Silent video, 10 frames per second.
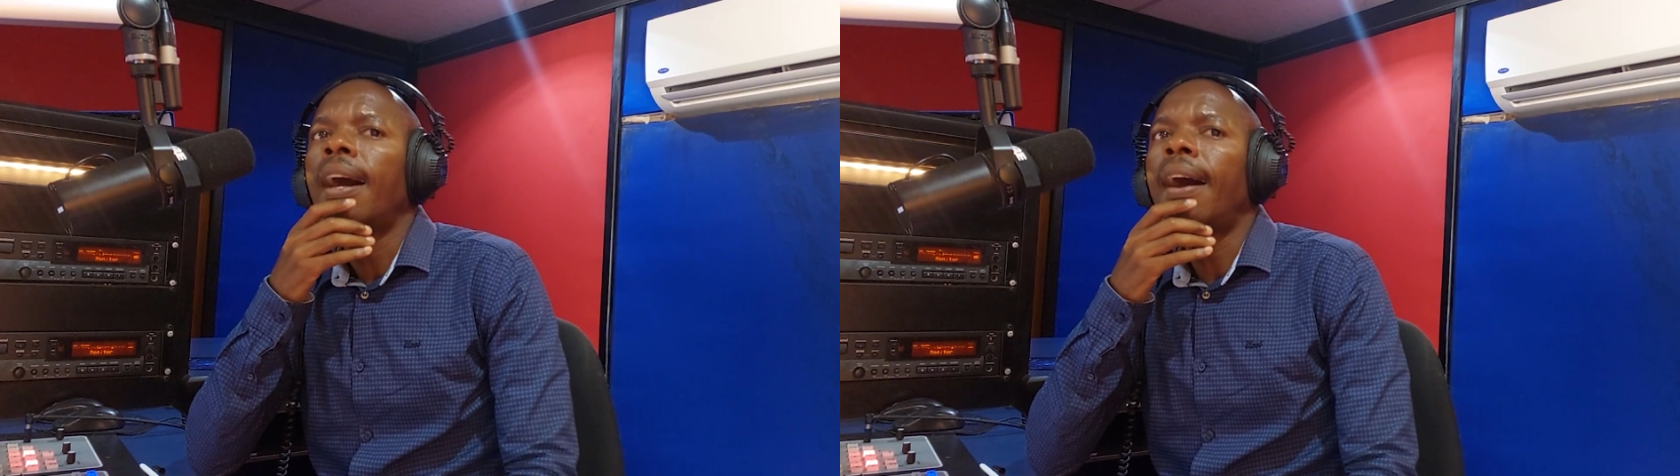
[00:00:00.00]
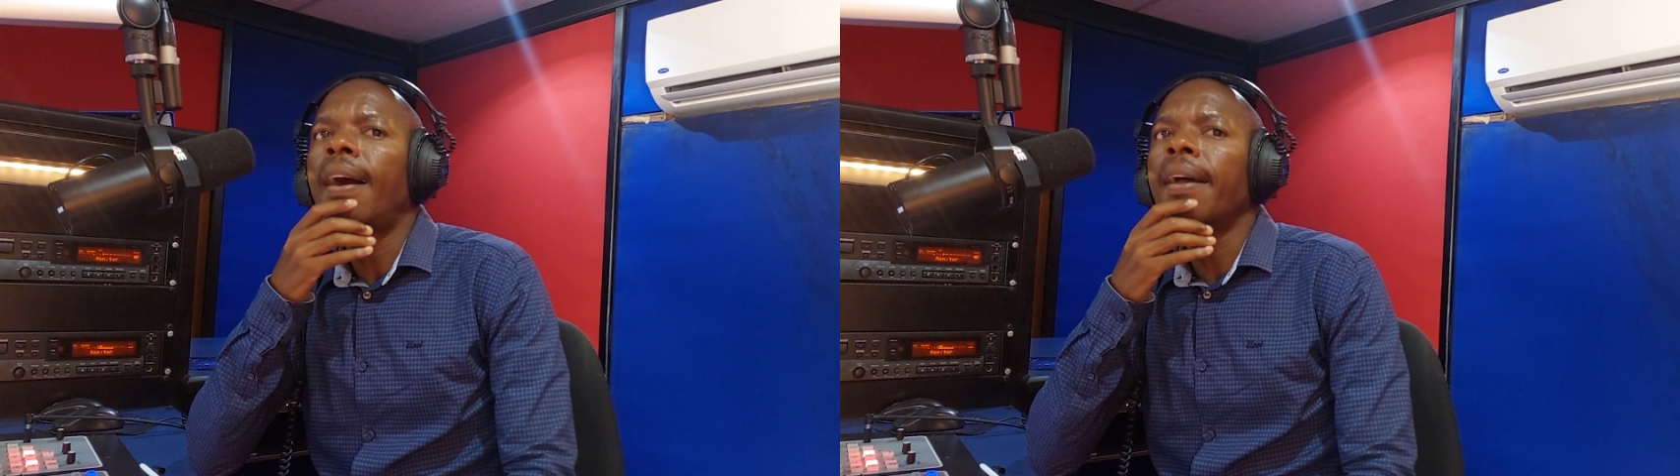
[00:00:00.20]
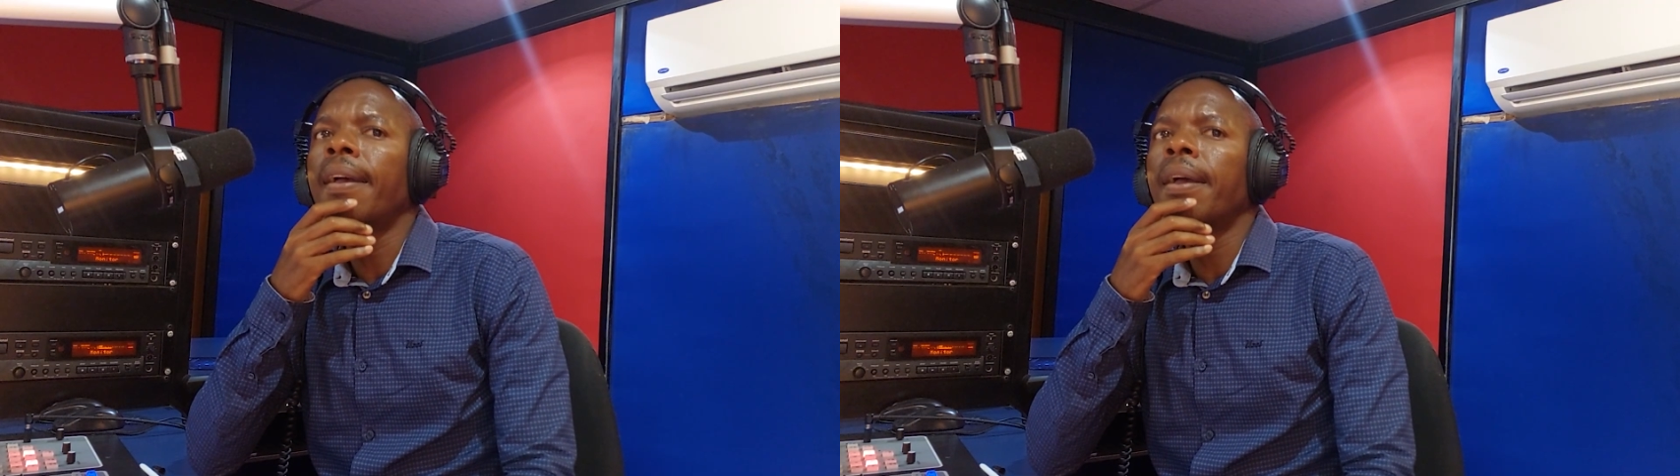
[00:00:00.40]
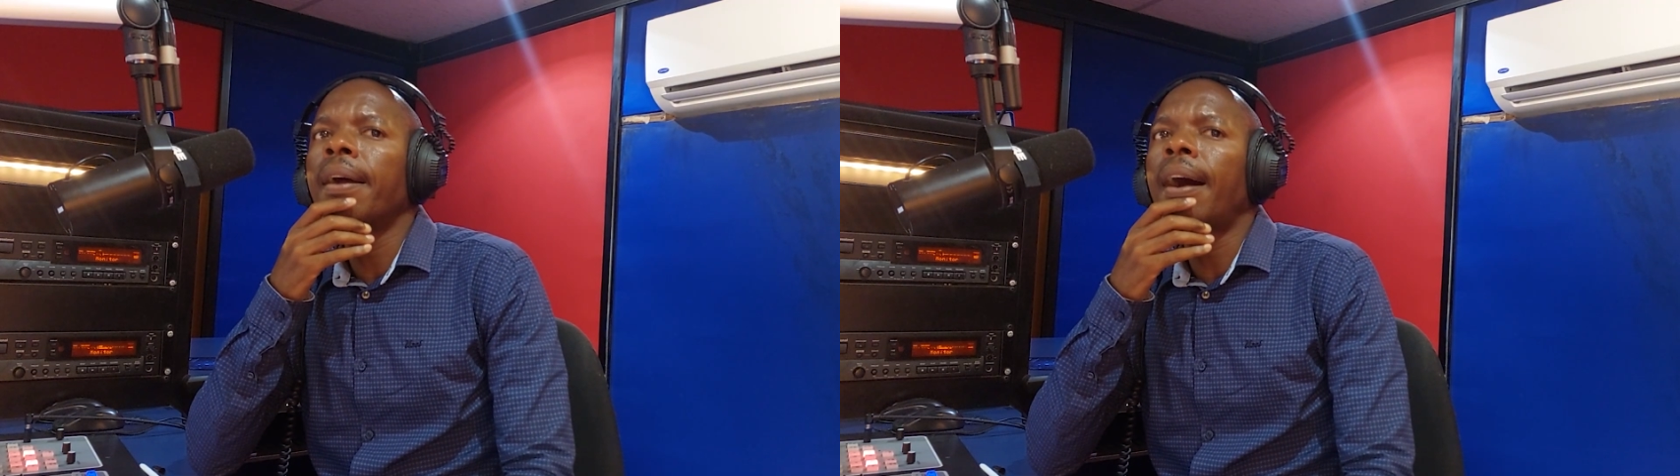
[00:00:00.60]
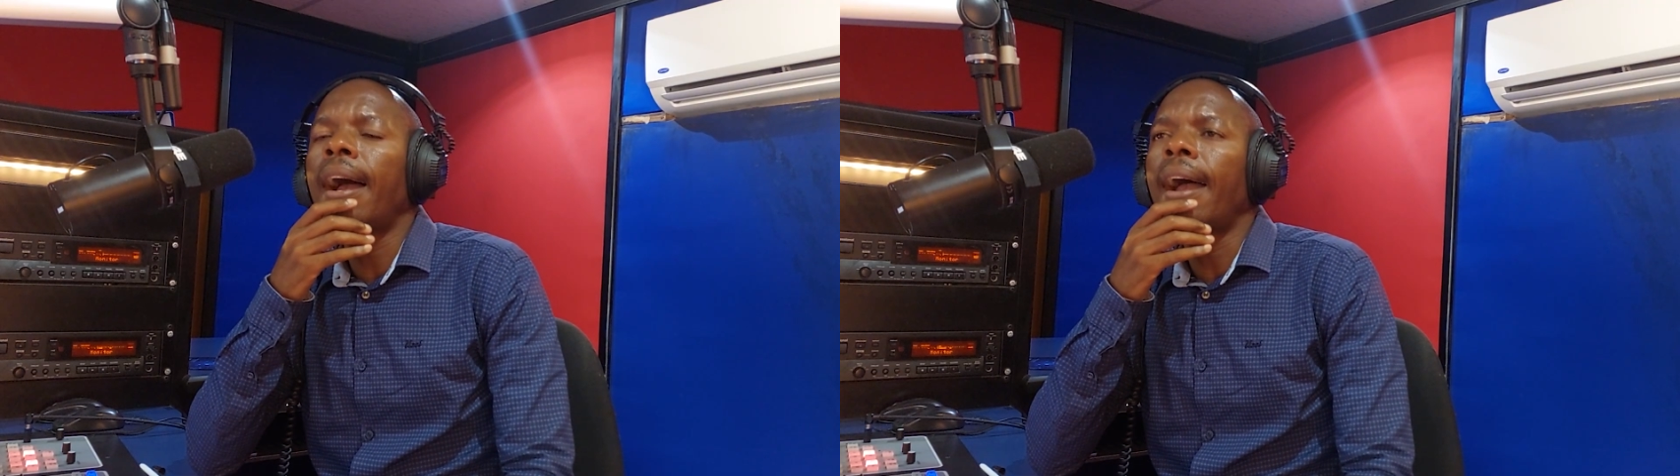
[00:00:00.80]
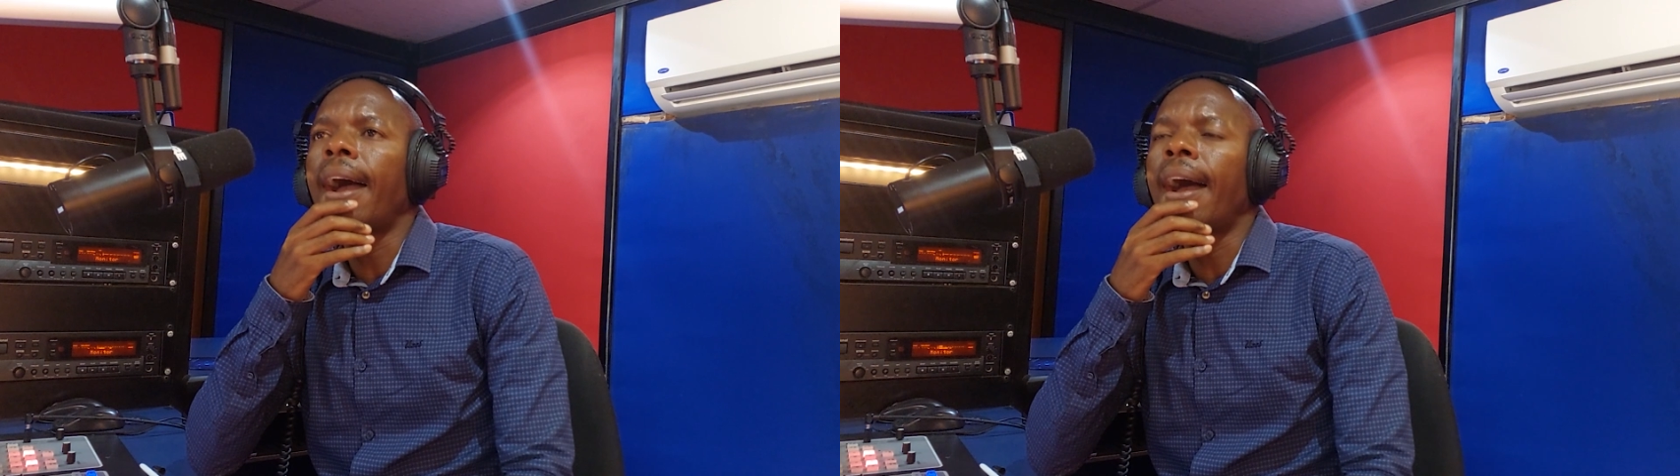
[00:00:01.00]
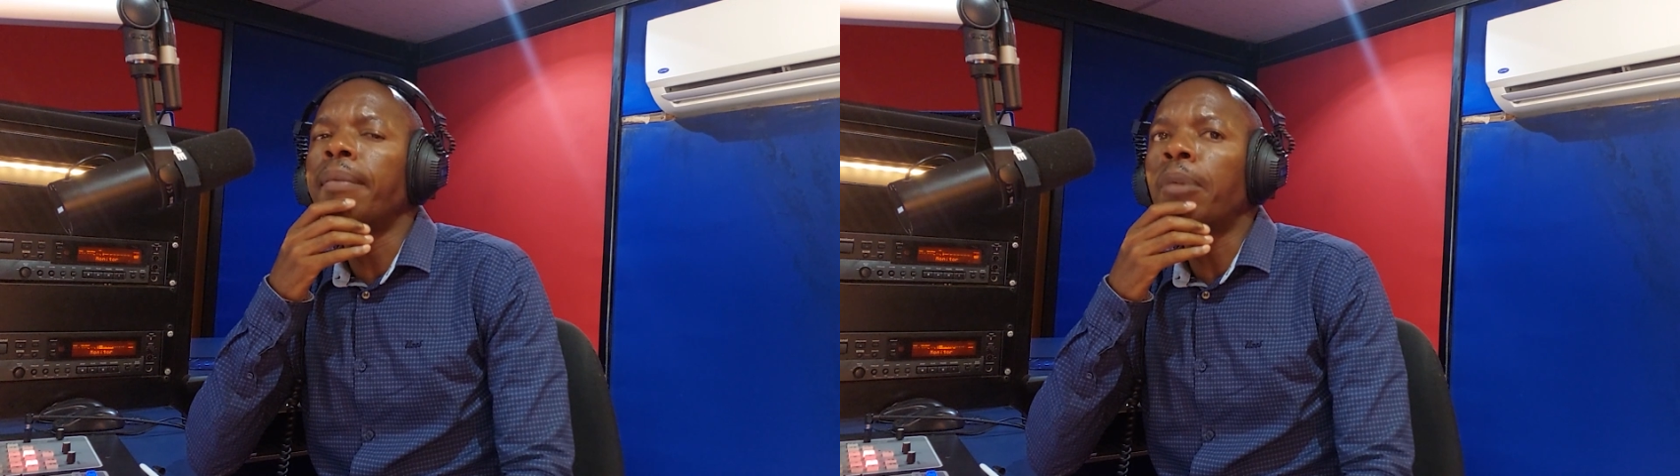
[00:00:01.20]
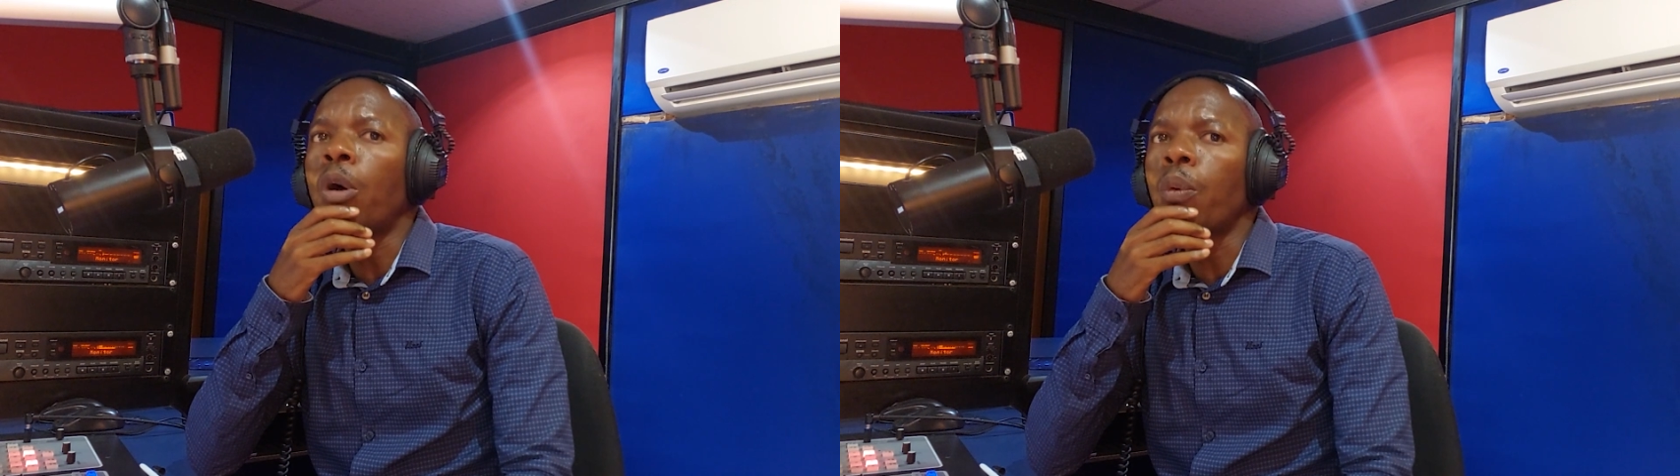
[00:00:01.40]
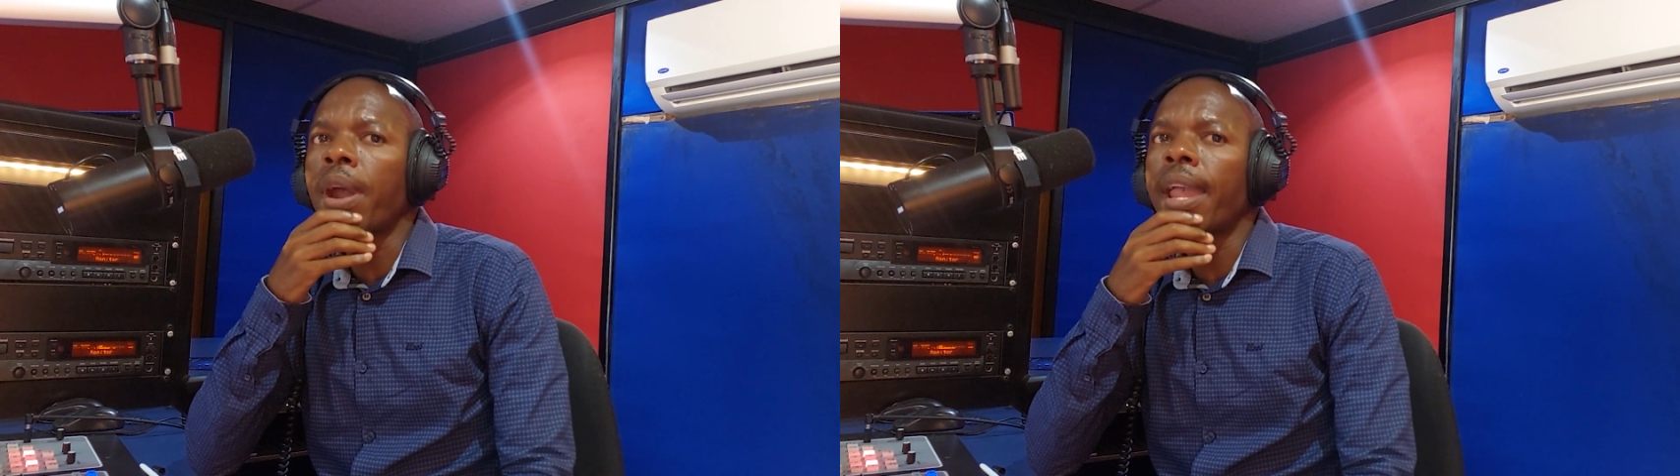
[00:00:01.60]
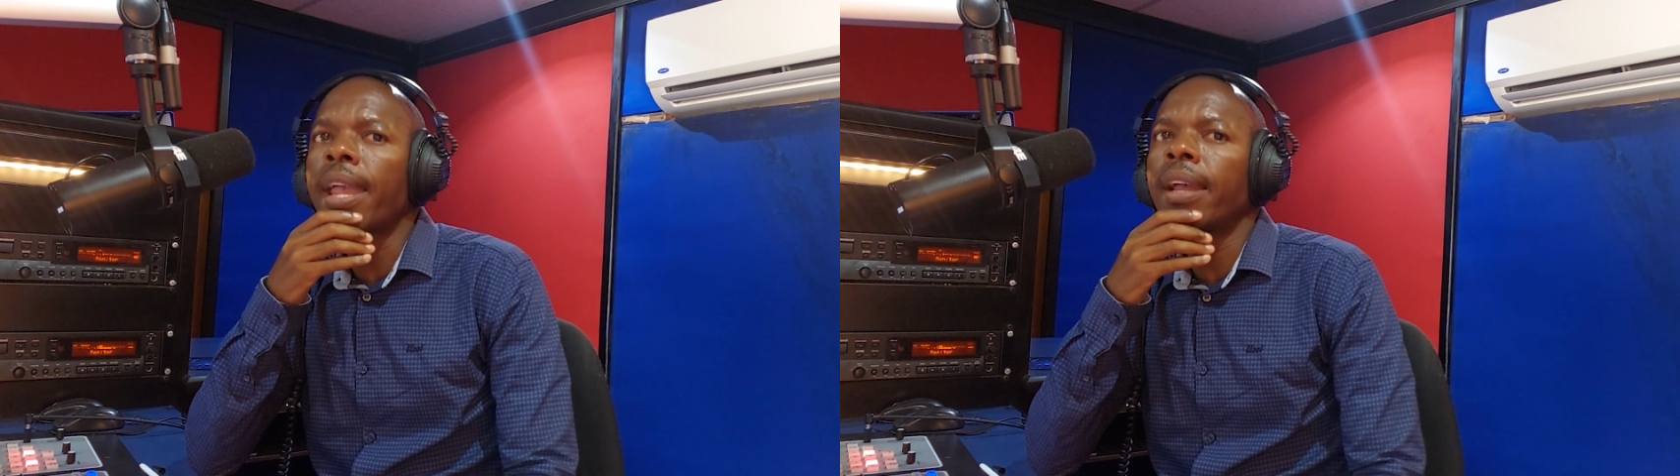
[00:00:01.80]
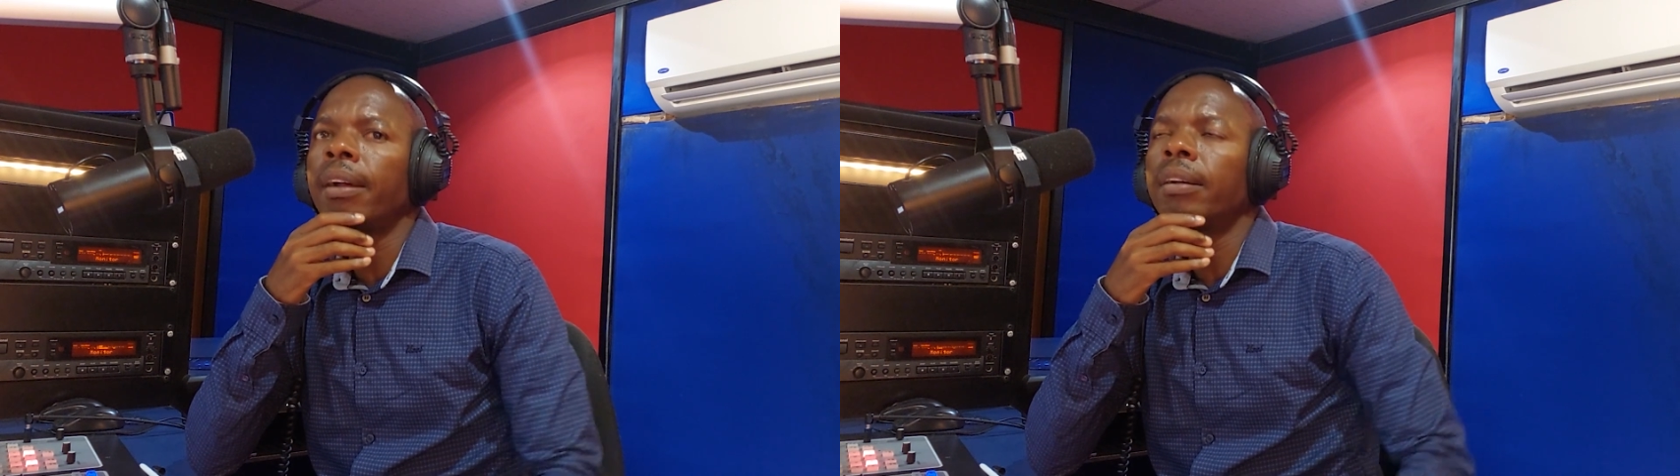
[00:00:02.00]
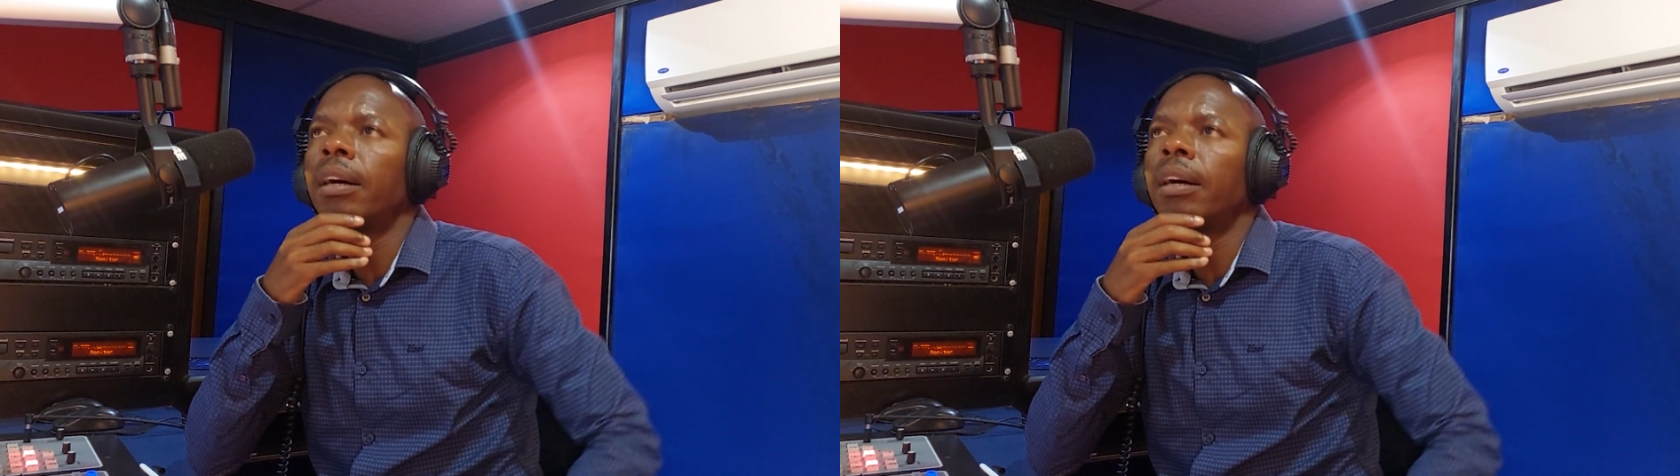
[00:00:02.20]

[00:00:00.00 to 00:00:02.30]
I'm aware